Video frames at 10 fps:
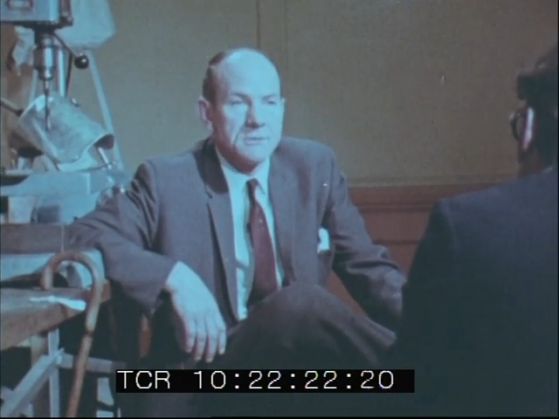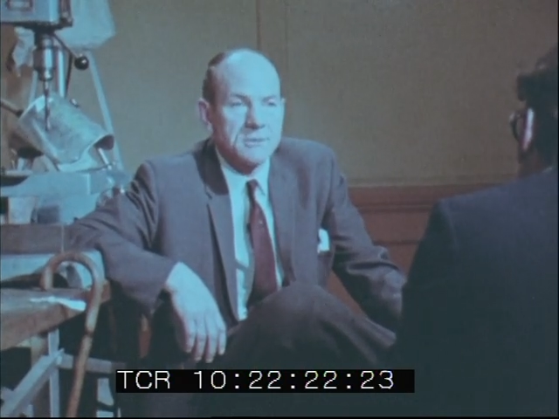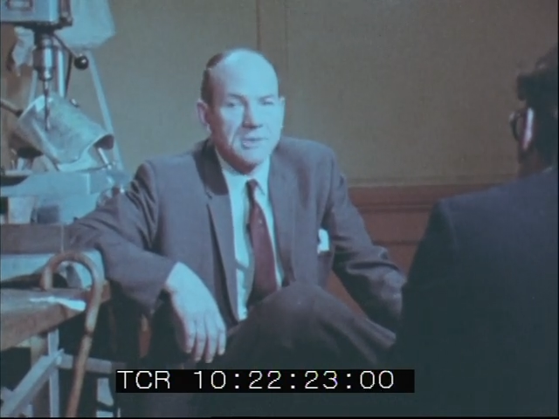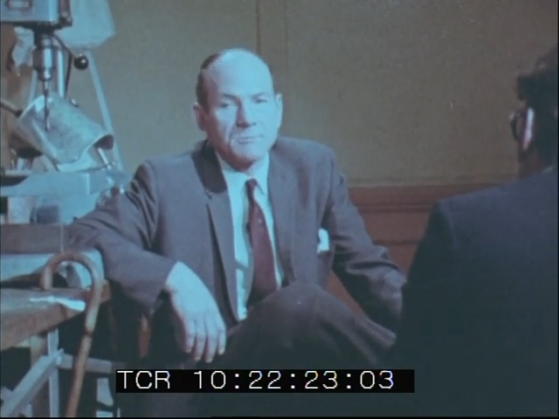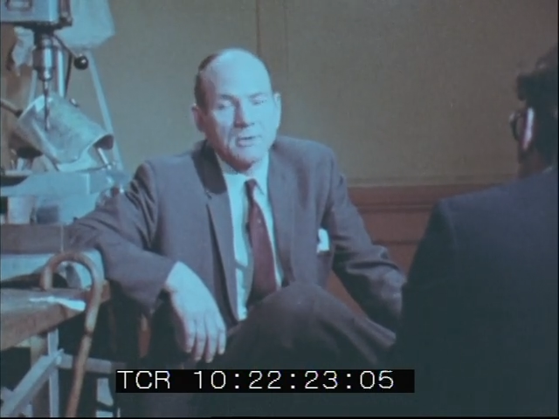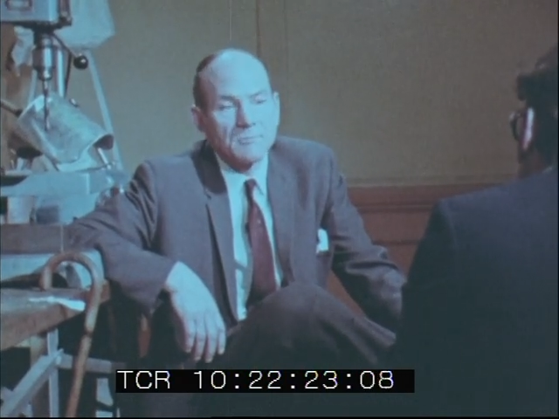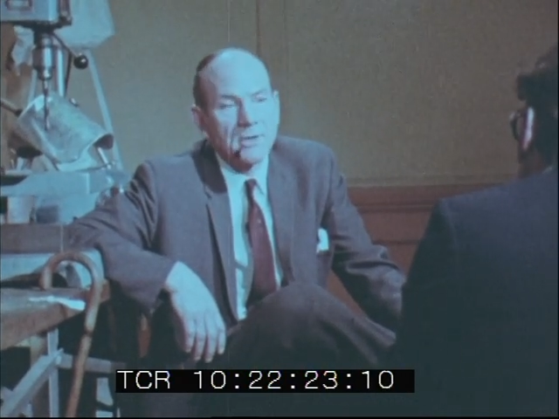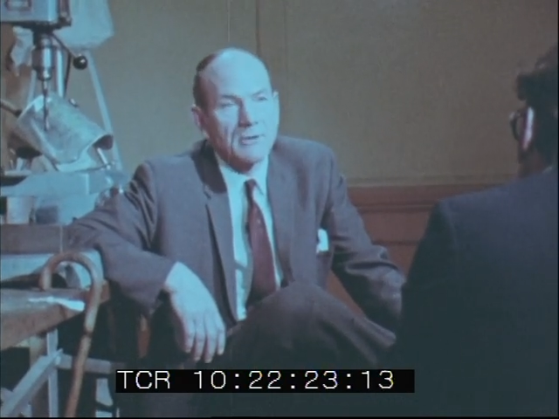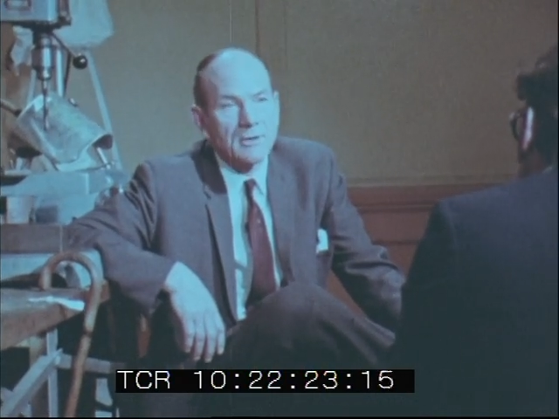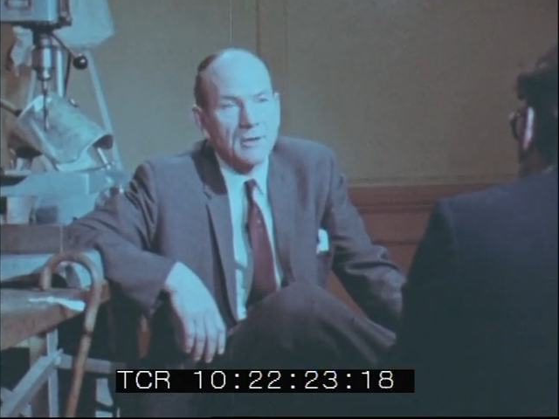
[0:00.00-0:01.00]
things being
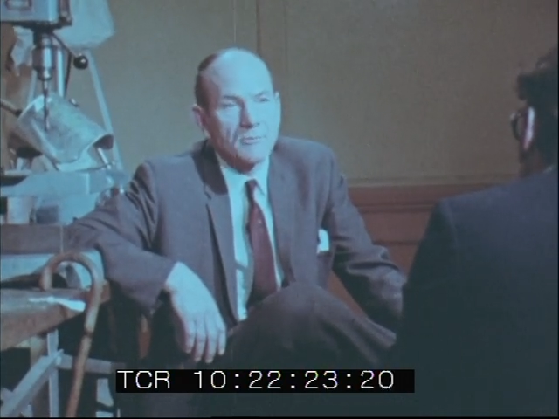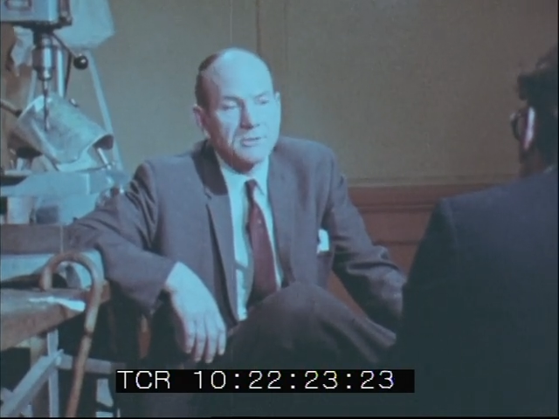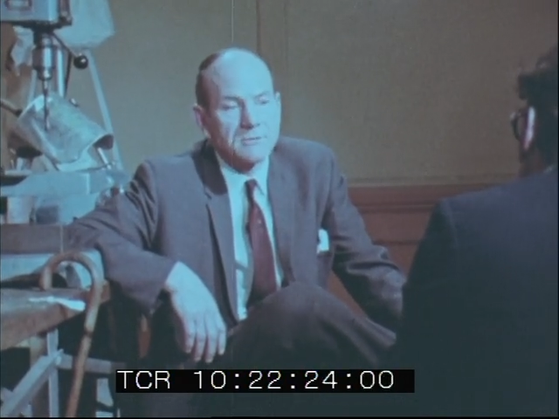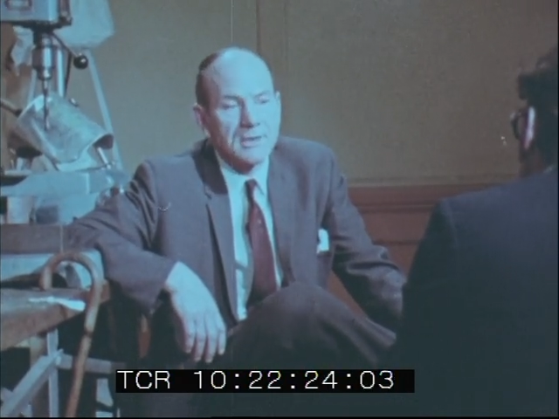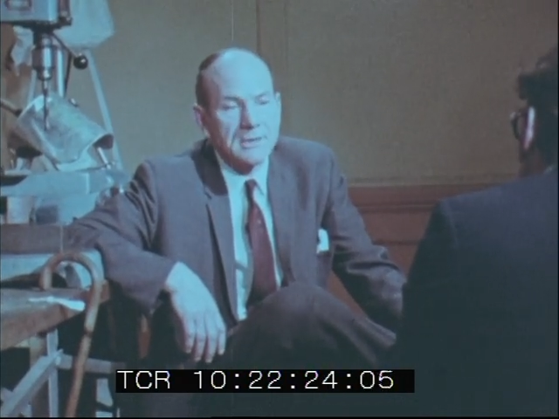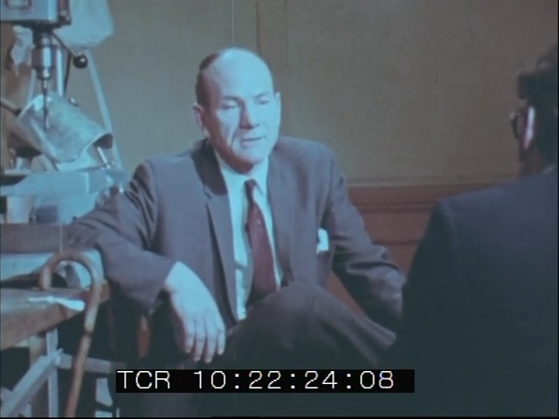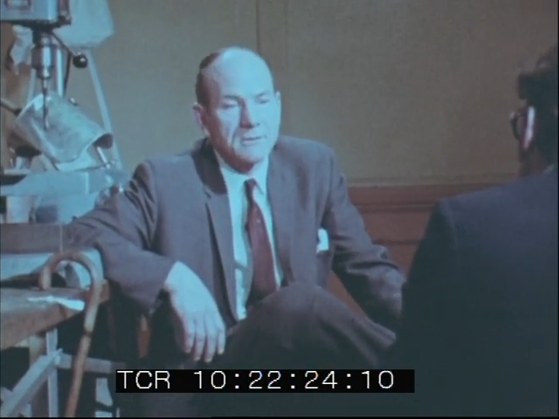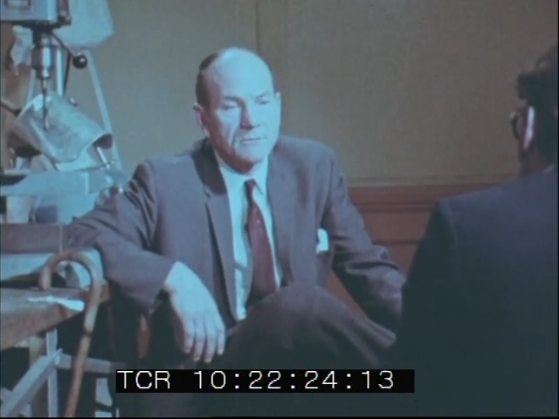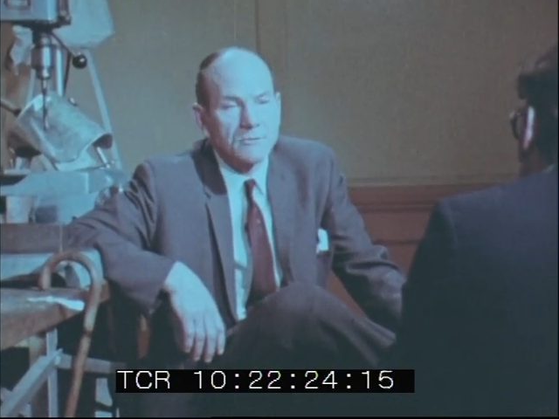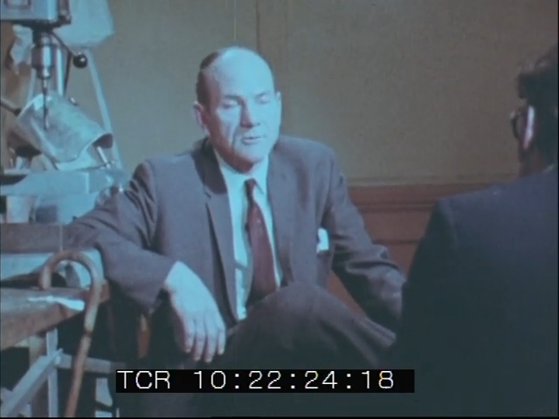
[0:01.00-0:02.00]
blown up, but you lay there
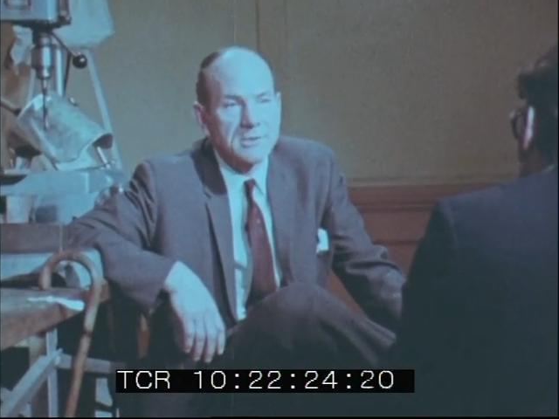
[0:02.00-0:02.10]
and you thought, well,